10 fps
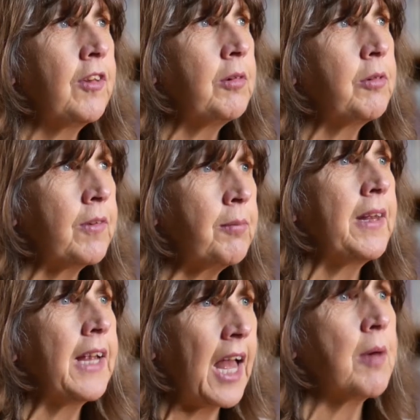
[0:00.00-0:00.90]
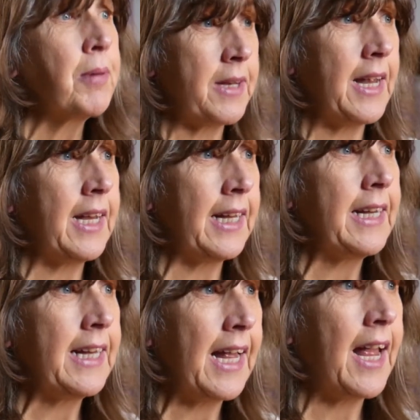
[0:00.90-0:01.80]
So it was something happening
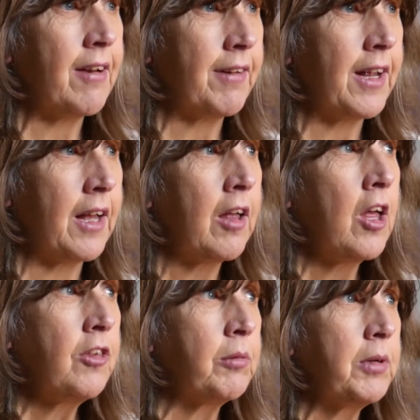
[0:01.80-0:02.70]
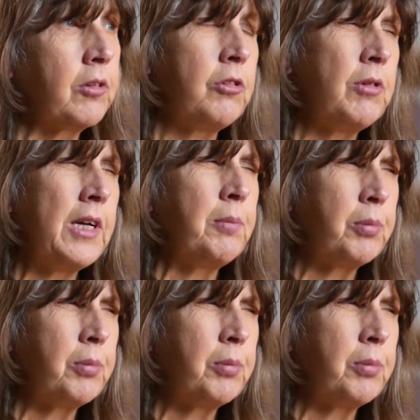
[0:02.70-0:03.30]
in the area that we could really